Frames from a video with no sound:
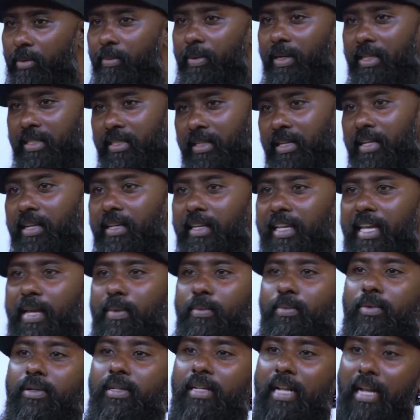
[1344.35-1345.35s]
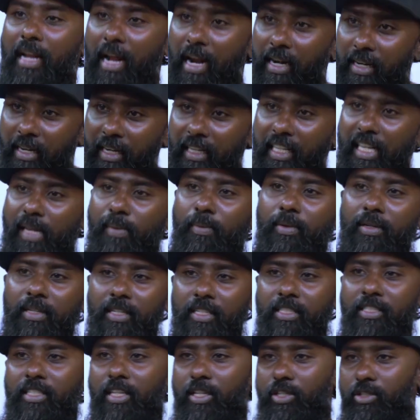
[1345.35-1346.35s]
No, Prasanna came 100
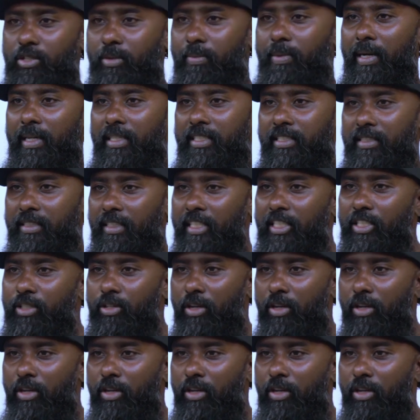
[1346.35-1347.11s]
kilometers just to practice 3